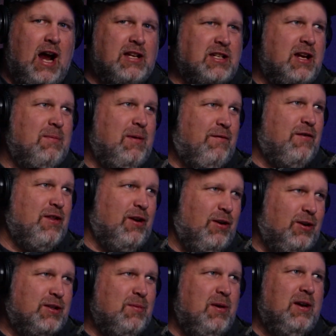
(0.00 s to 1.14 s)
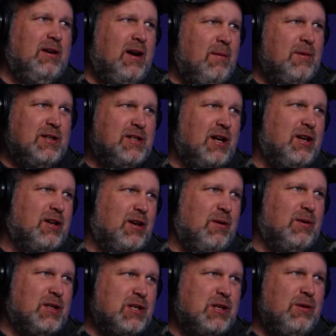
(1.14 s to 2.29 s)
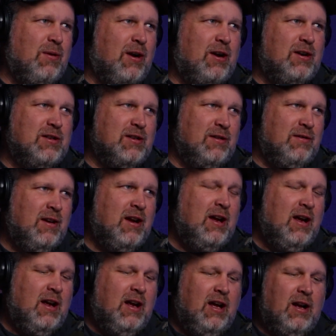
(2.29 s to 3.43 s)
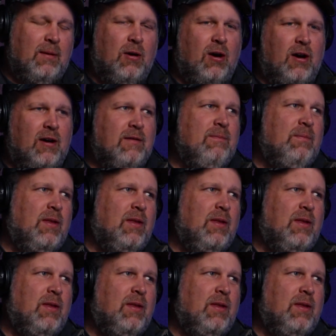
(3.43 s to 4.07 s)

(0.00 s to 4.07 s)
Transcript: asking me for the ultimate, I'm going to tell you to go with the 200s and hit them hard.